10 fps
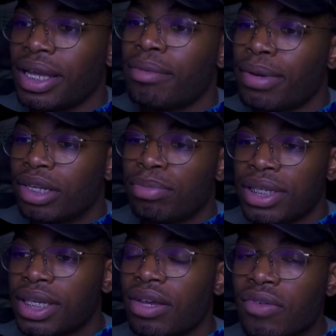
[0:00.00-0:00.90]
But be
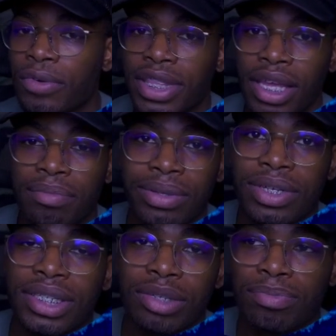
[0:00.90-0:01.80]
careful with that
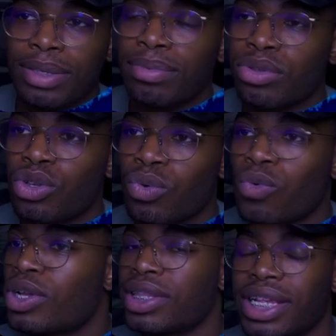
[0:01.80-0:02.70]
because some people don't
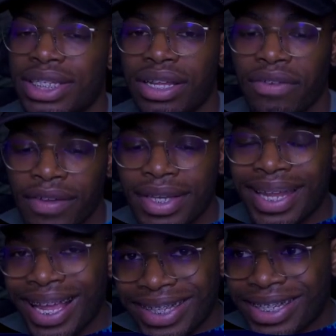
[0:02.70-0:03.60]
want their stuff
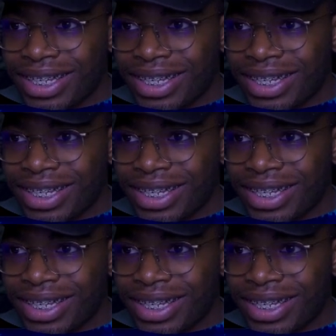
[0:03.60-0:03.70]
tested.